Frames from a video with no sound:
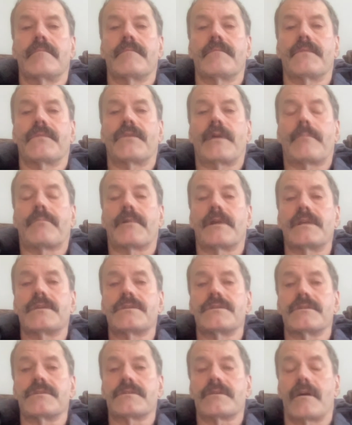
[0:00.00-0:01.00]

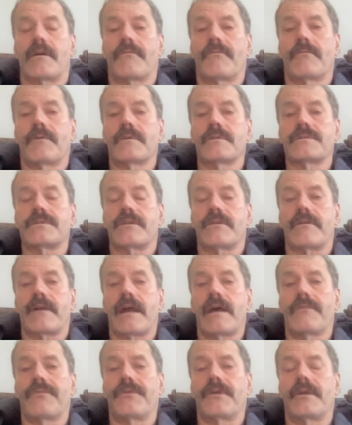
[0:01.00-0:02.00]
separation softwares that are
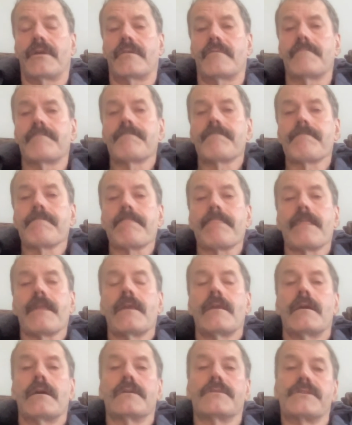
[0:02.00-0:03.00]
out there.
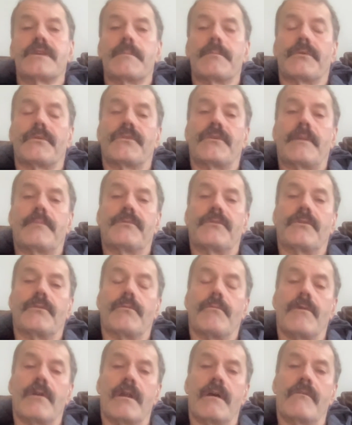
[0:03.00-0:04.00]
Simple Steps is
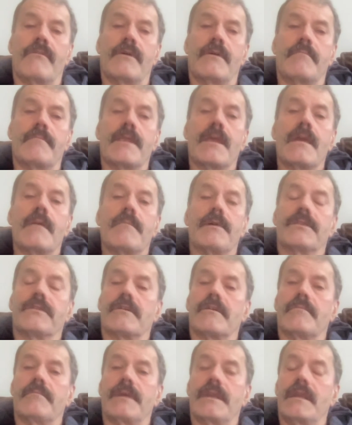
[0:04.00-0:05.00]
one of them, but there
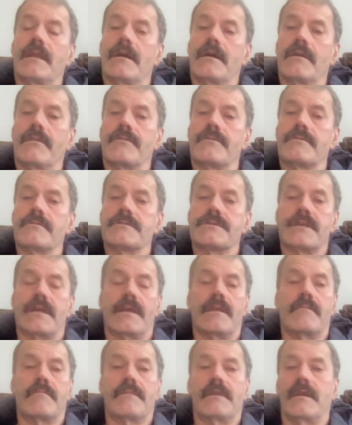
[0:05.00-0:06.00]
are many others,
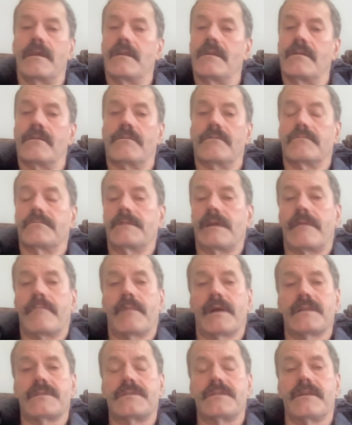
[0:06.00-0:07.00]
and
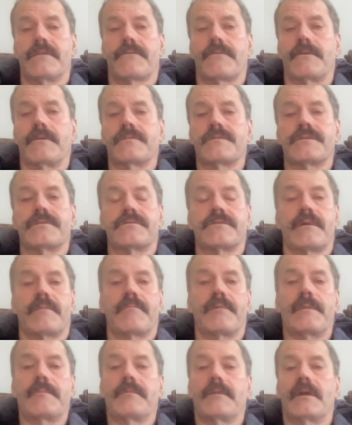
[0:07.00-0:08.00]
everybody's different. Some
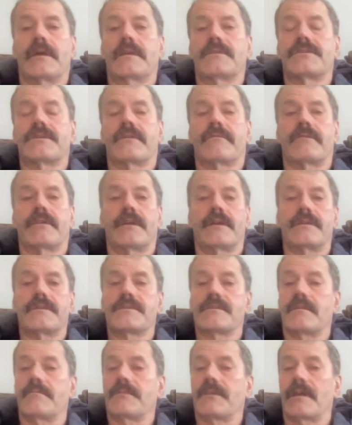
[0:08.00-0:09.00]
people like Chevrolet,
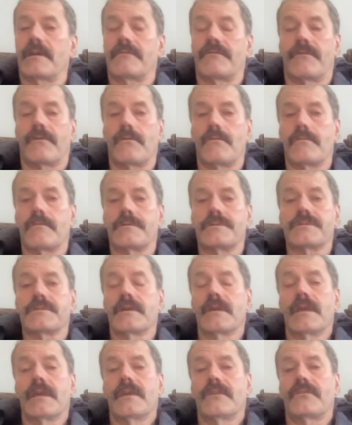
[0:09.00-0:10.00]
some like Fords.
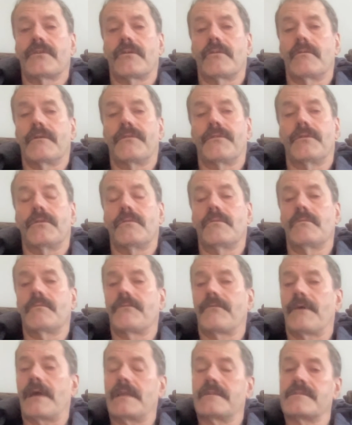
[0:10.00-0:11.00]
So if you
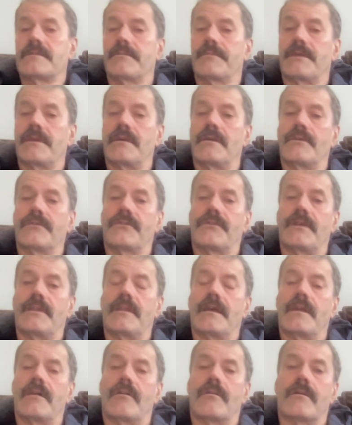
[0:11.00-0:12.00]
find something else in
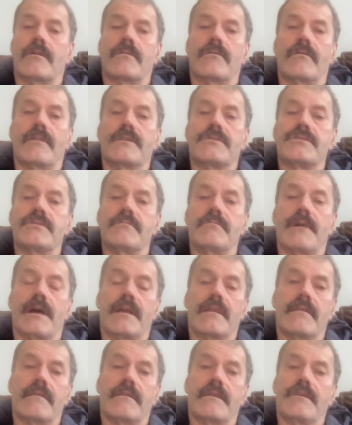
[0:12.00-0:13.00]
that article that you
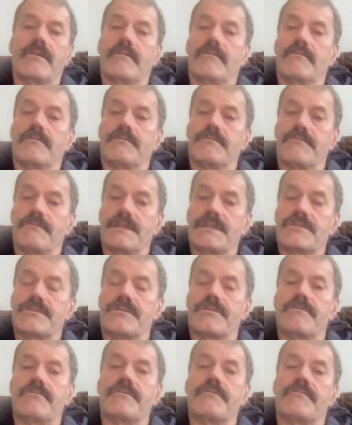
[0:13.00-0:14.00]
might
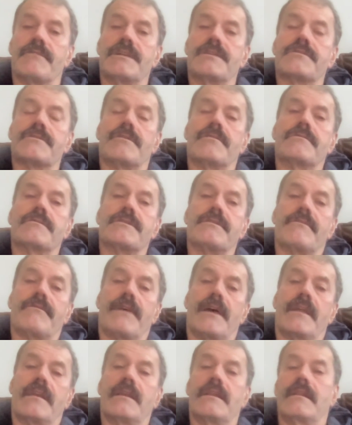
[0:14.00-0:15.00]
do your research and
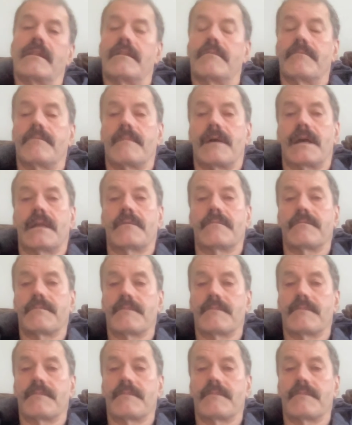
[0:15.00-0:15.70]
find it might